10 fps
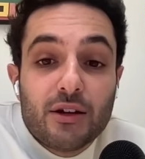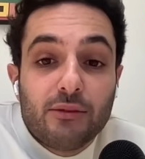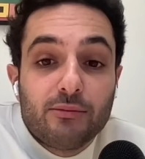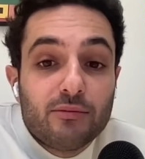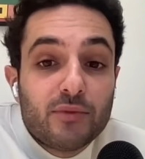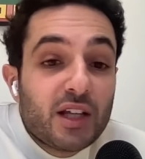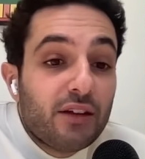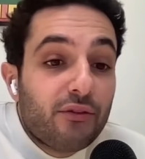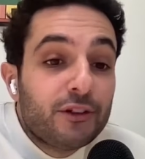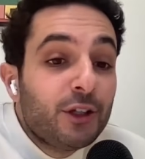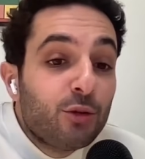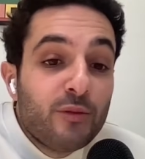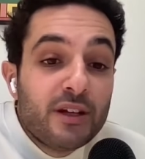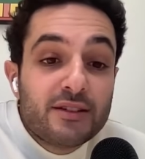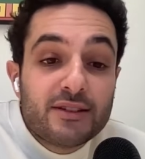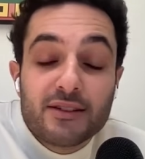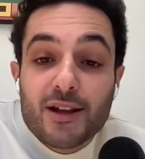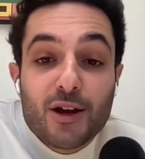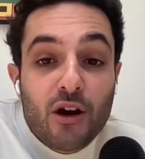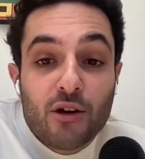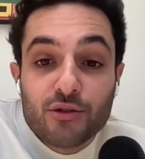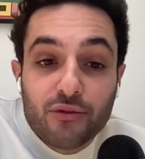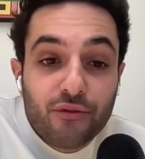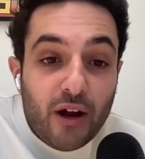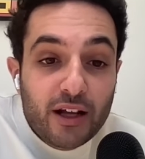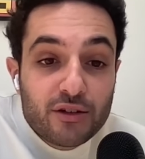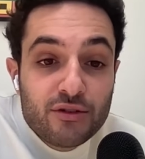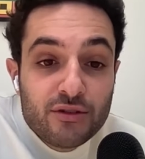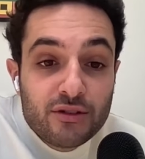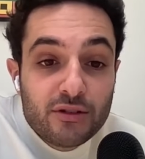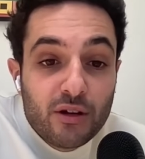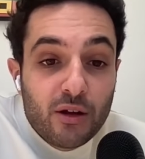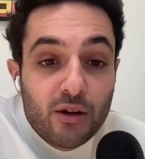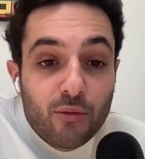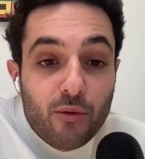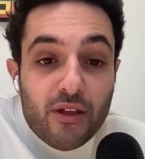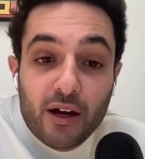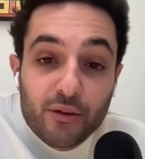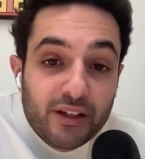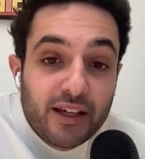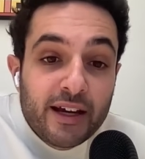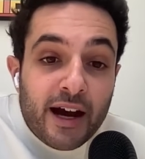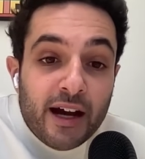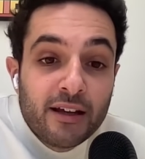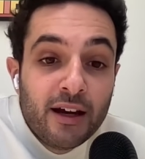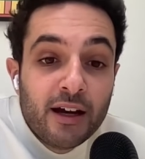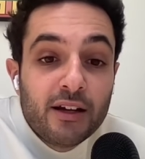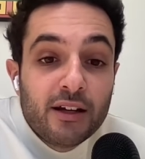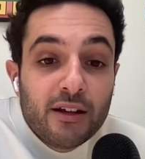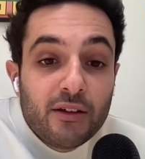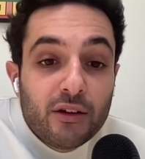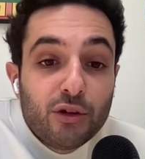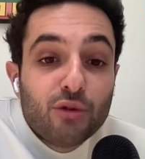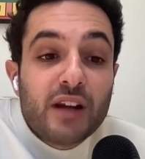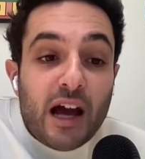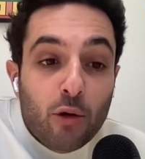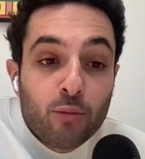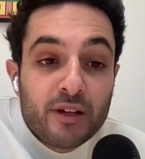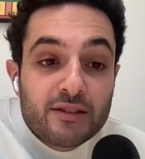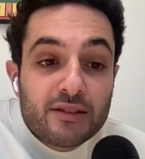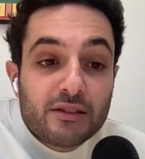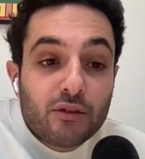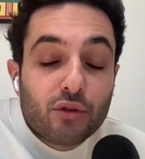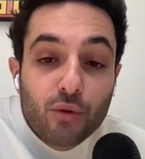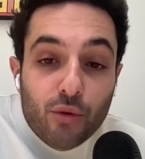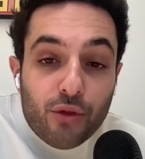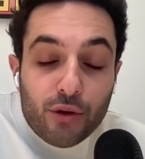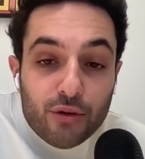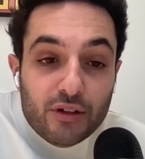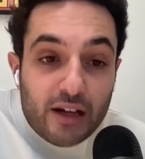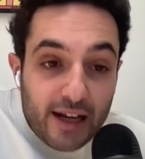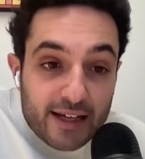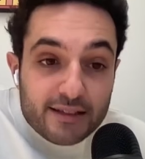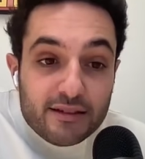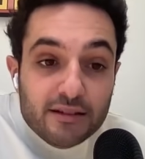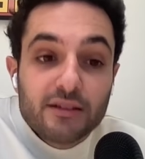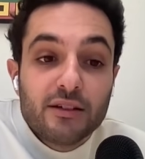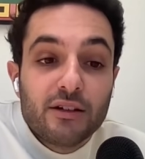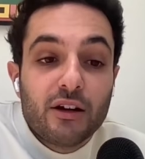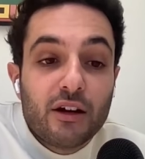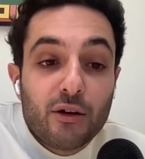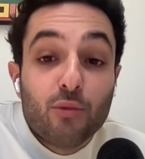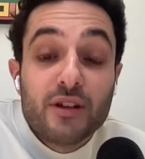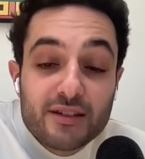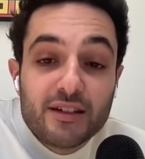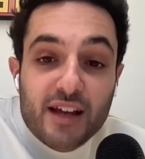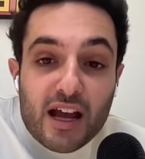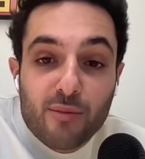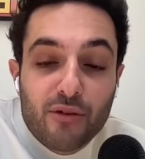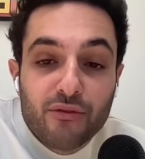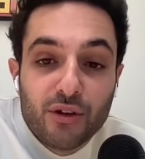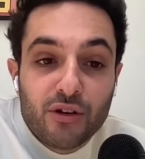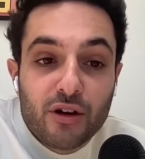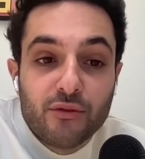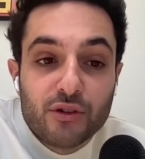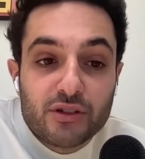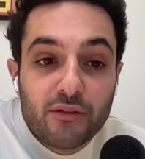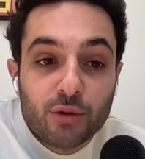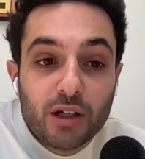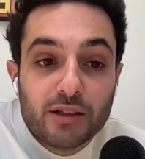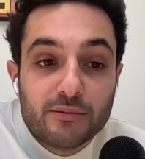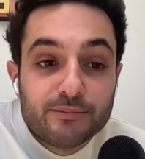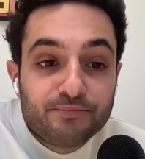if you miss 100 fractures without the AI, you now miss two-thirds less with the help of the software.